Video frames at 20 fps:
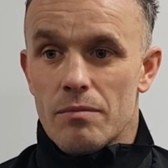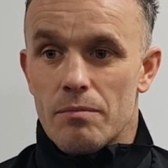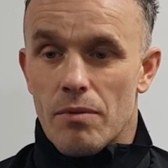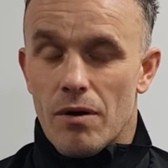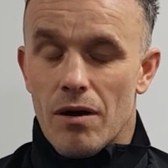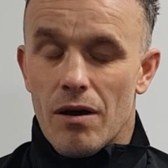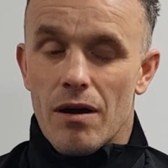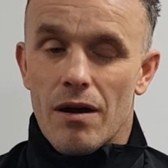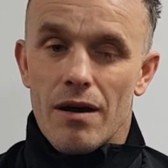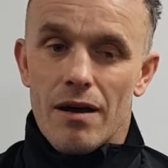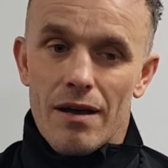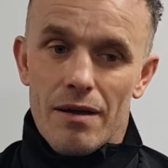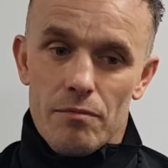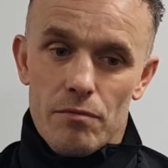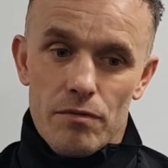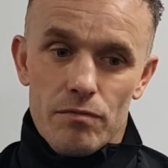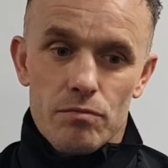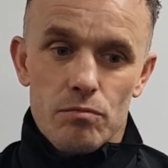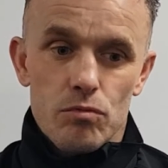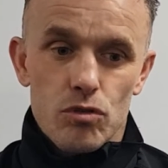But
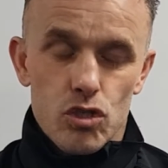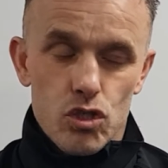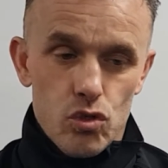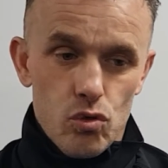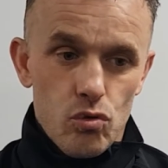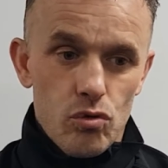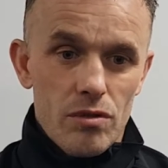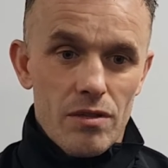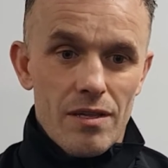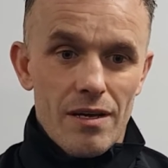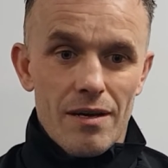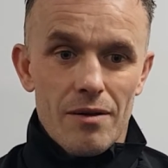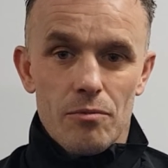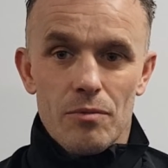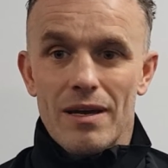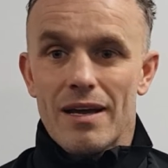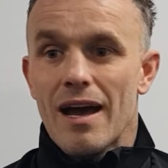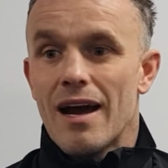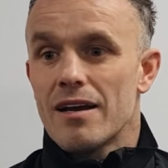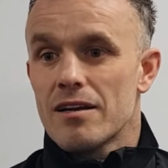we've showed that
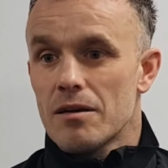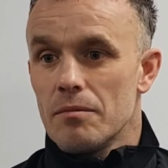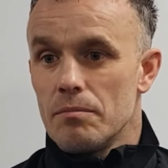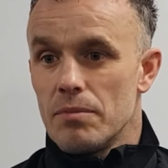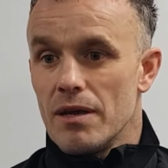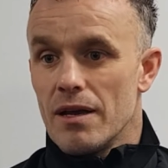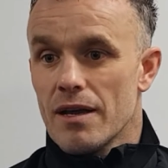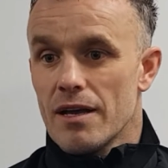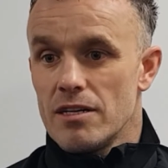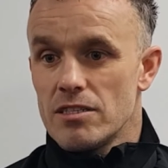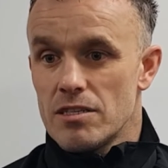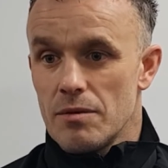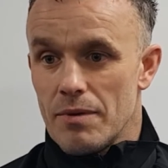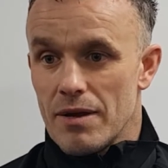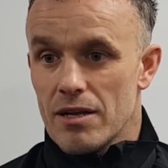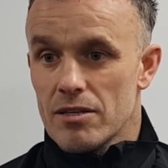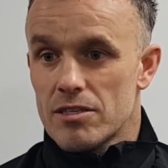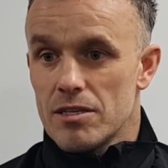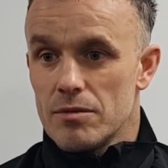we can compete against the better